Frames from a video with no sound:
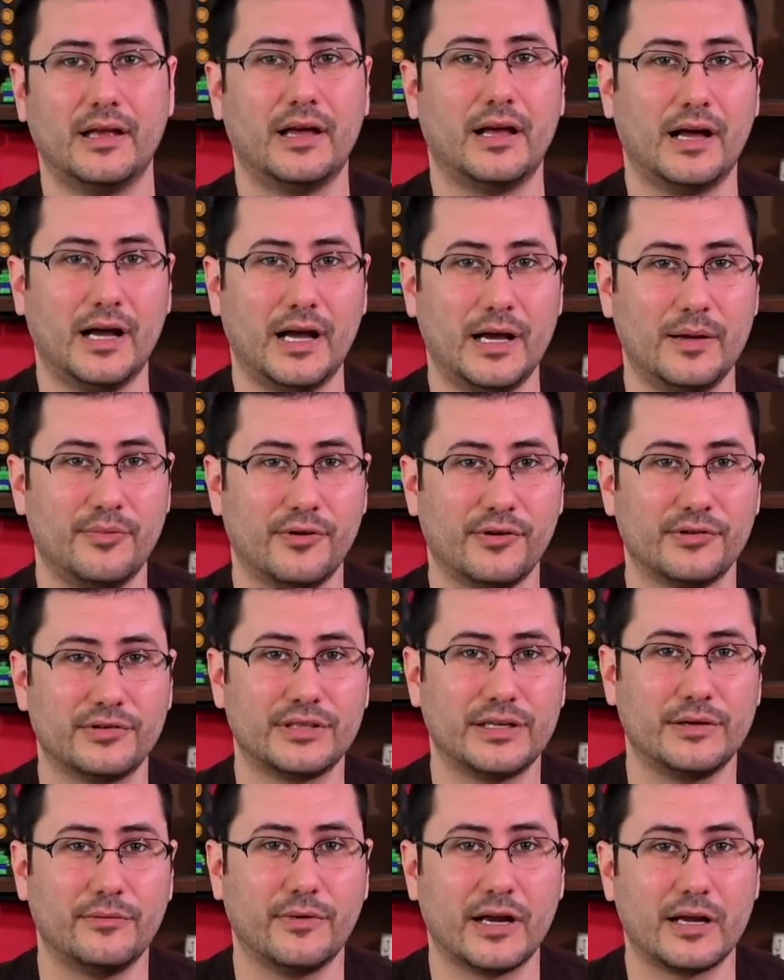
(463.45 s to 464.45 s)
I
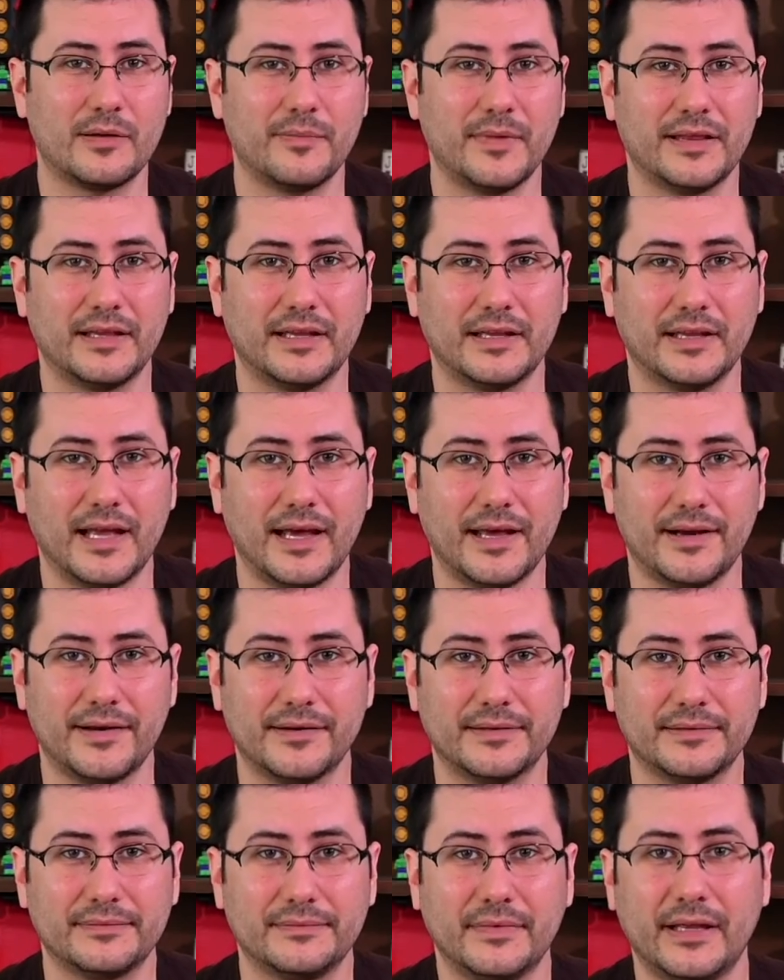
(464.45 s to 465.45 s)
personally recommend the
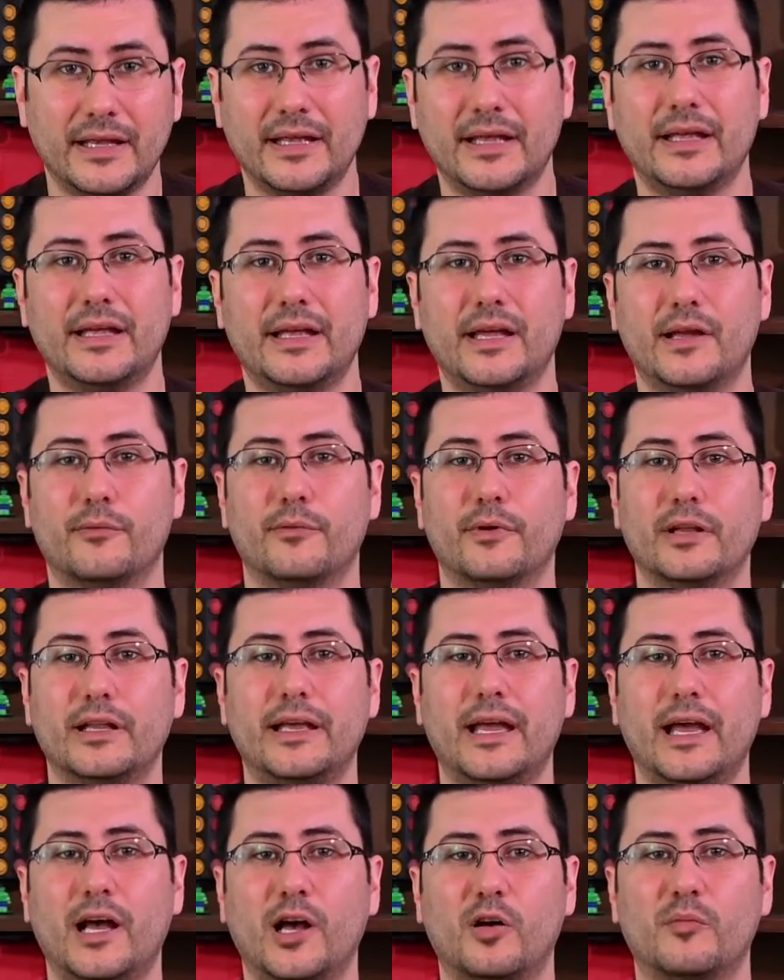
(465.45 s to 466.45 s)
latter. It really
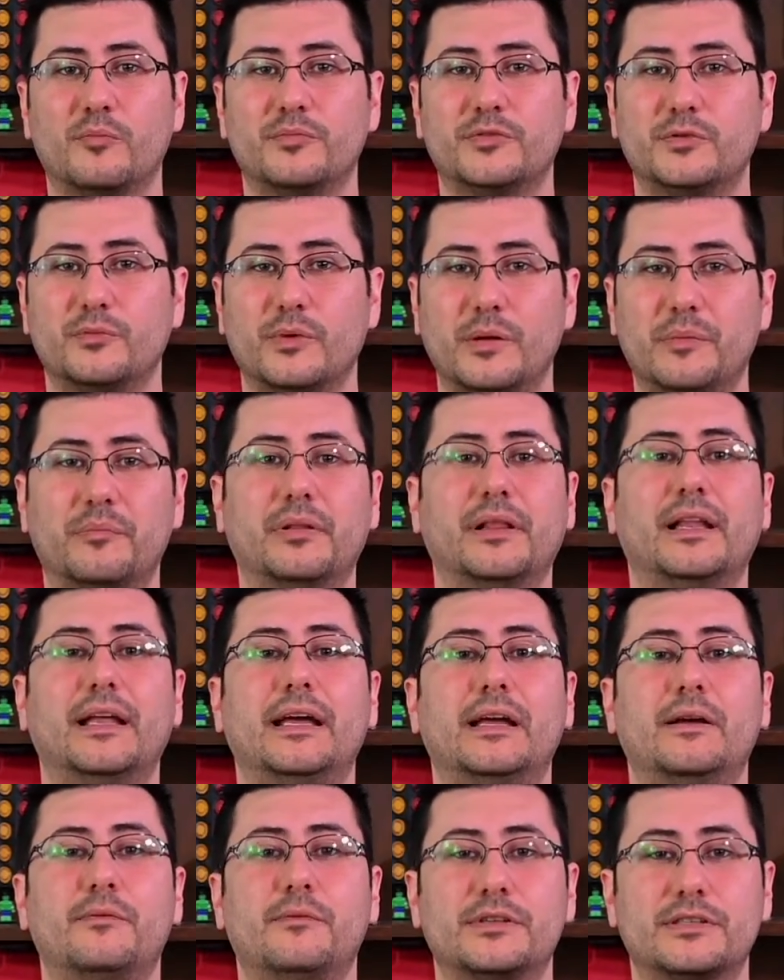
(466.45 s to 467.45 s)
helps when
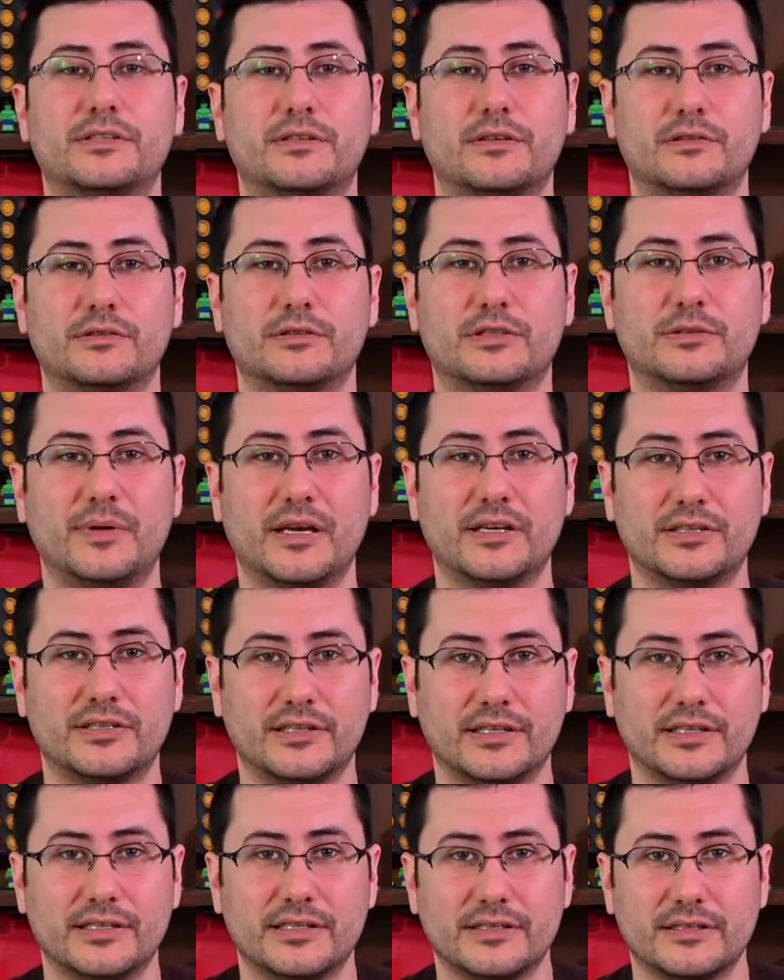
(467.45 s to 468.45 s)
playing with certain
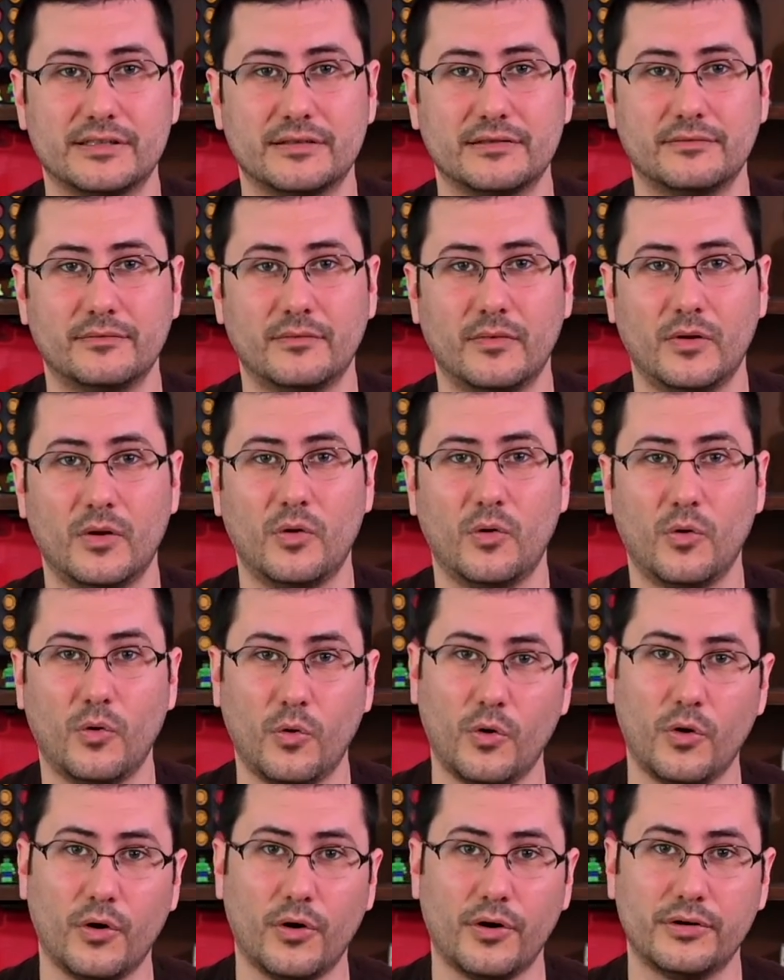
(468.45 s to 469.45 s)
specialists,
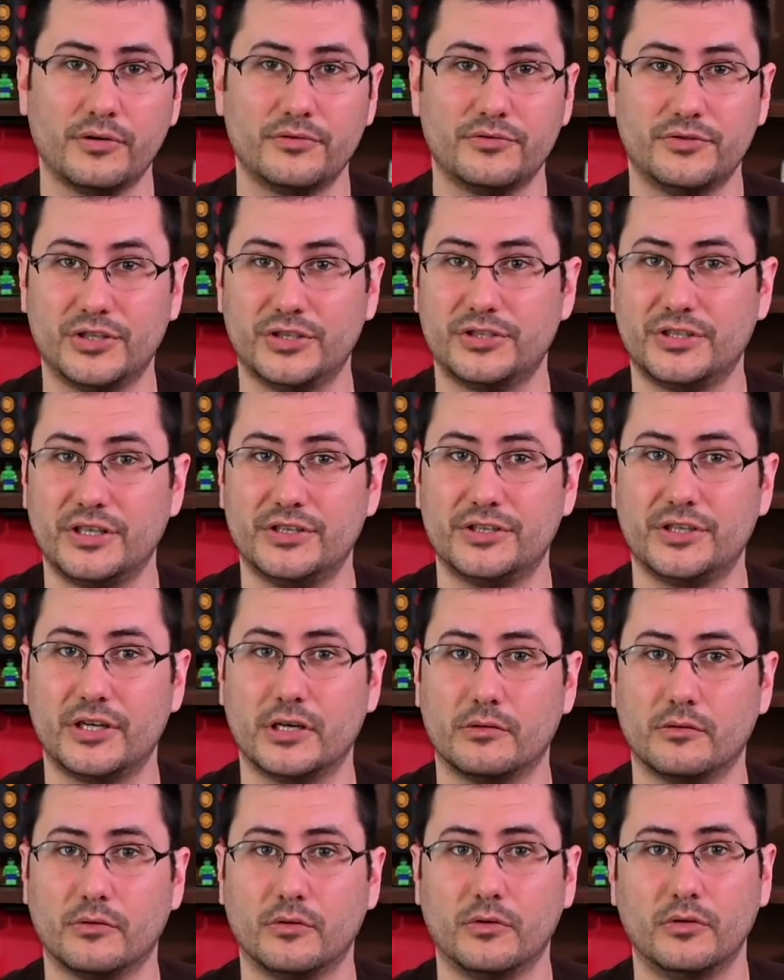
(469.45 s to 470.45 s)
or just in
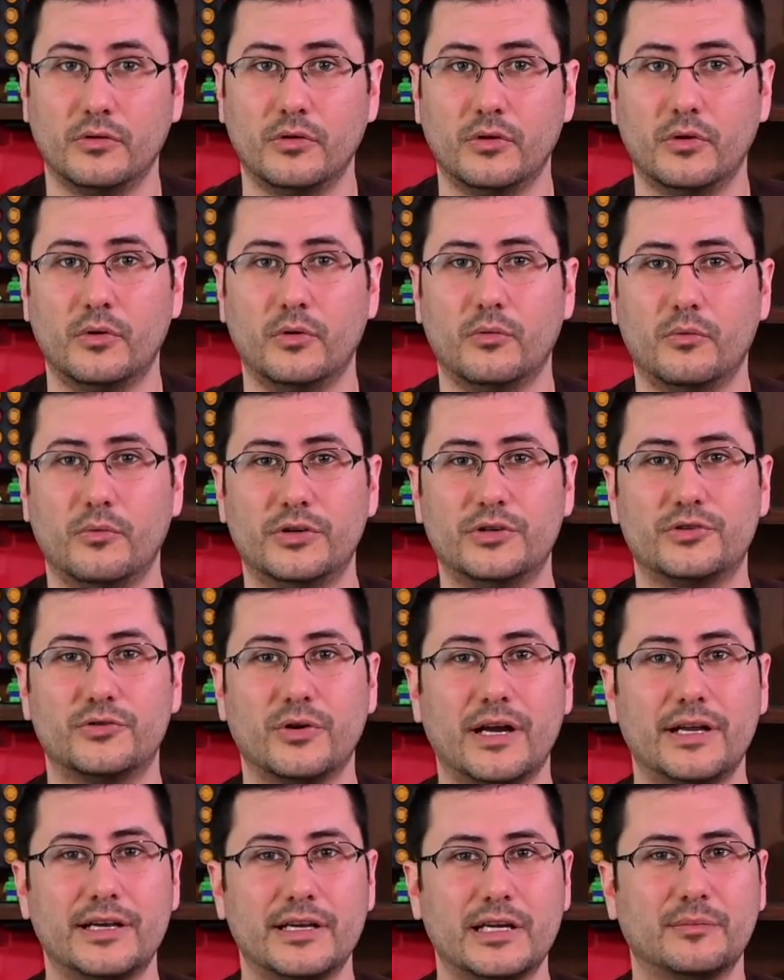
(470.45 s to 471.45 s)
general, when
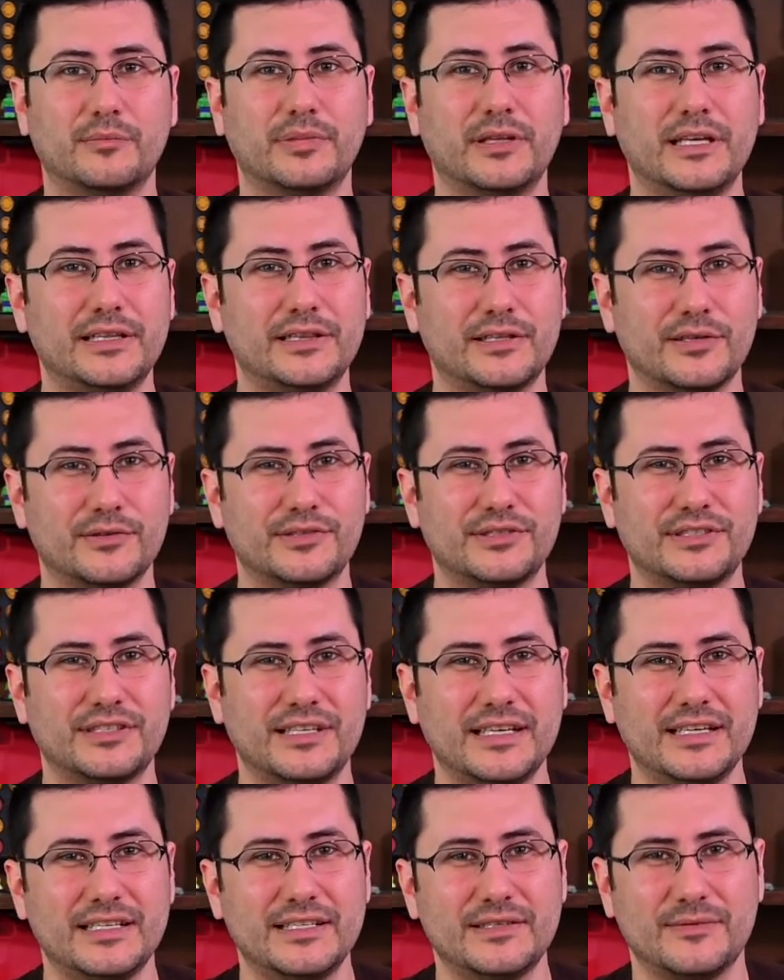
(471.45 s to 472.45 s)
trying to complete those
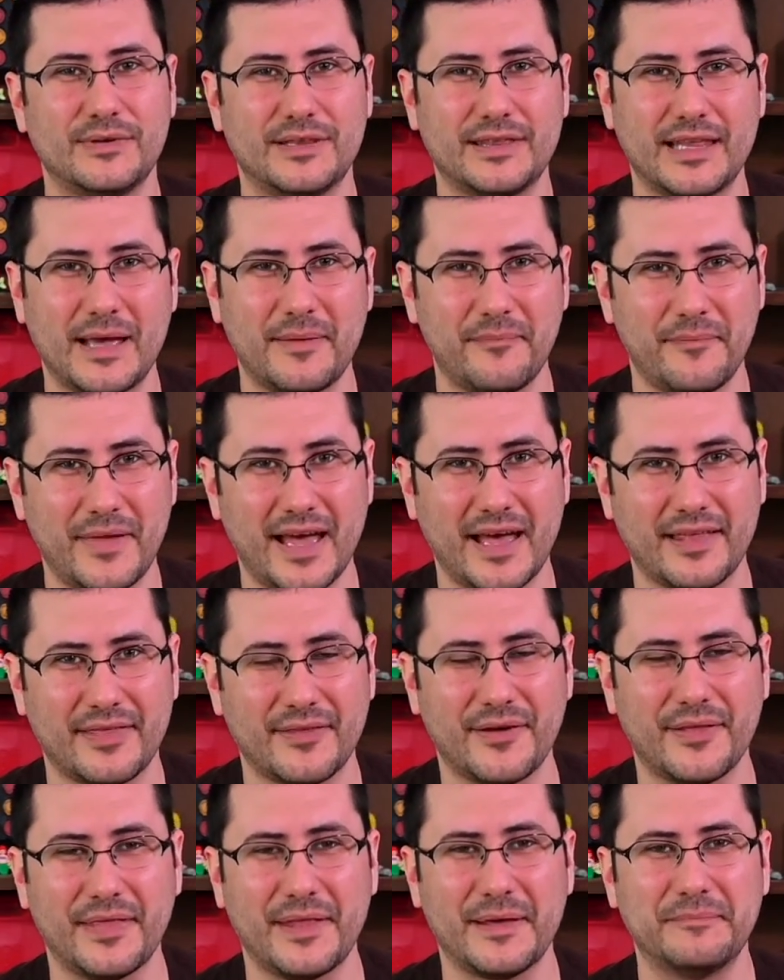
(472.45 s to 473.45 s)
scenes with that math
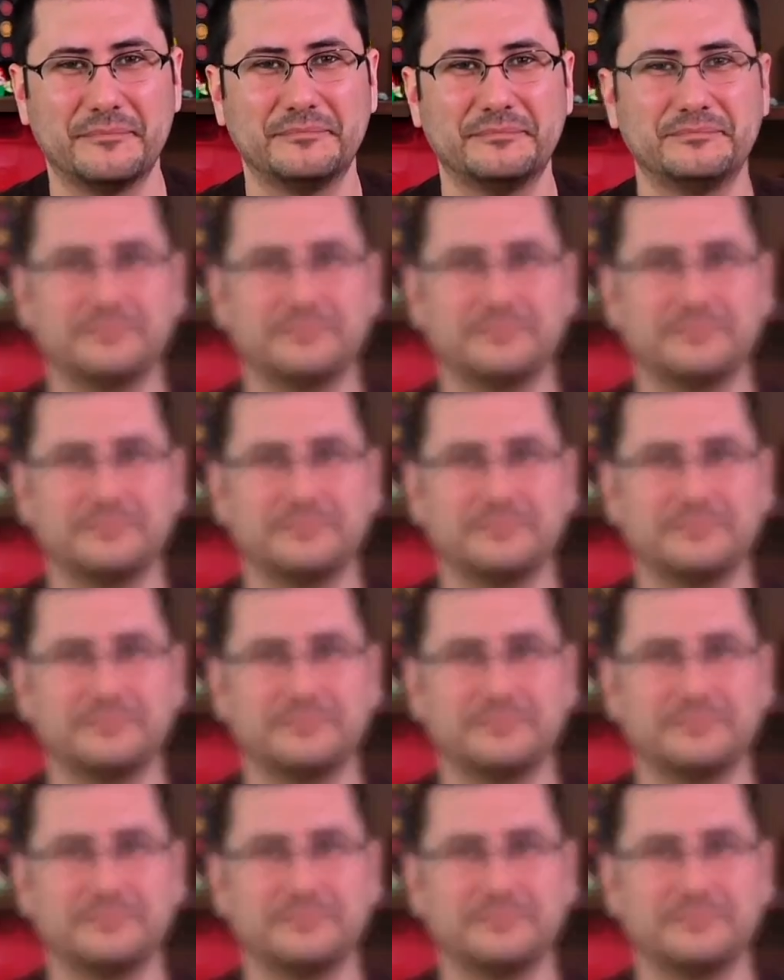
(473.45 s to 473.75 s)
on them.